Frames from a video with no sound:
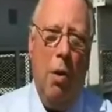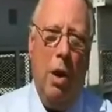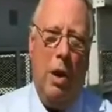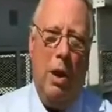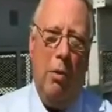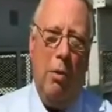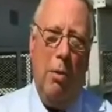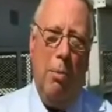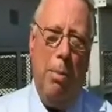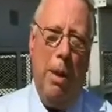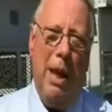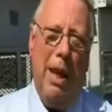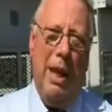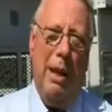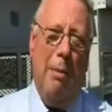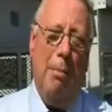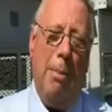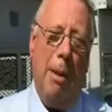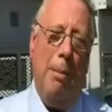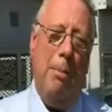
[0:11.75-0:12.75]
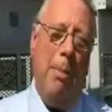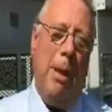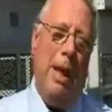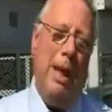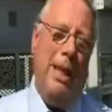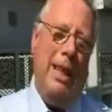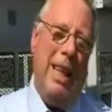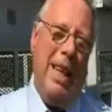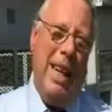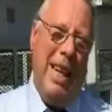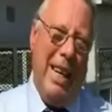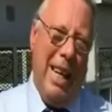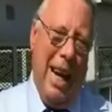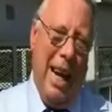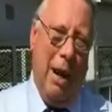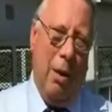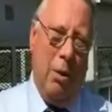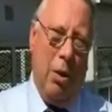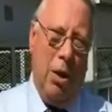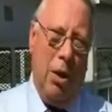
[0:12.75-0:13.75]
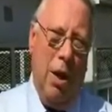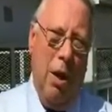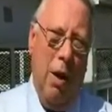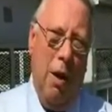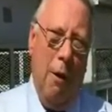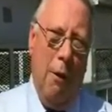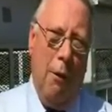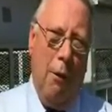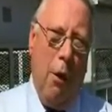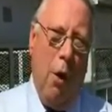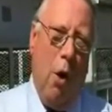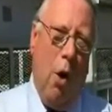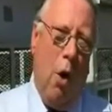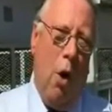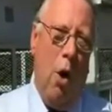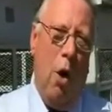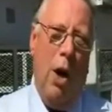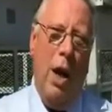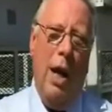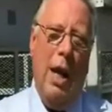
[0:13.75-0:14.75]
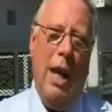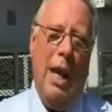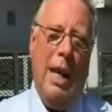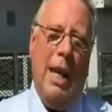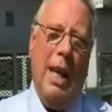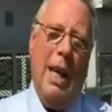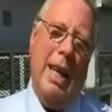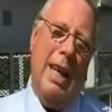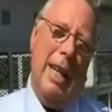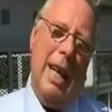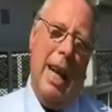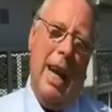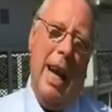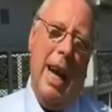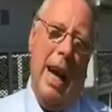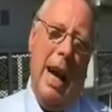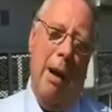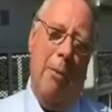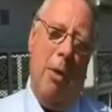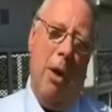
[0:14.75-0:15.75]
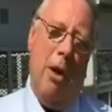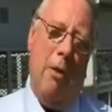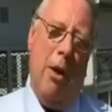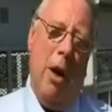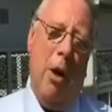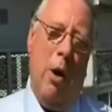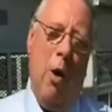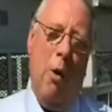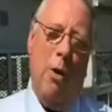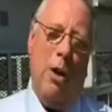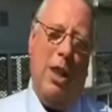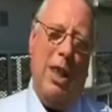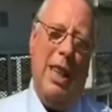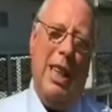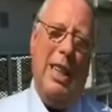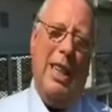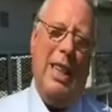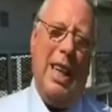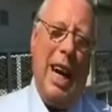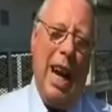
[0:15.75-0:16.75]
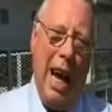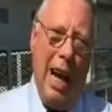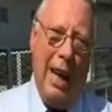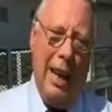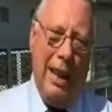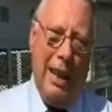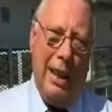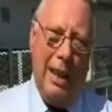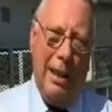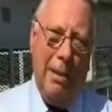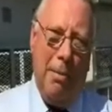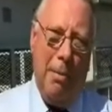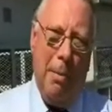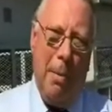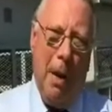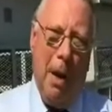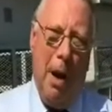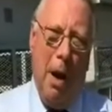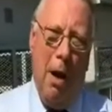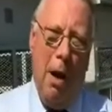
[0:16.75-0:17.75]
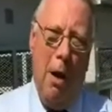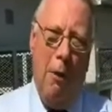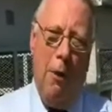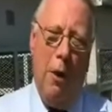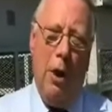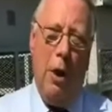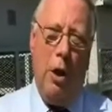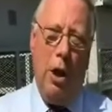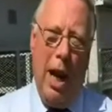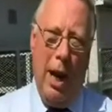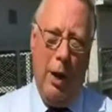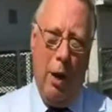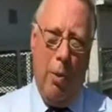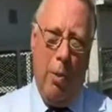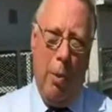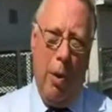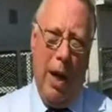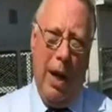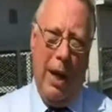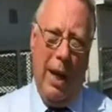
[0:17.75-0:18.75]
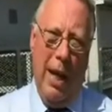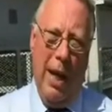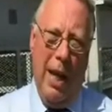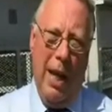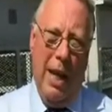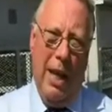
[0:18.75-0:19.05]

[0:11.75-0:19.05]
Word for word: which have been built in-house for one of our overseas clients for a jack-up rig.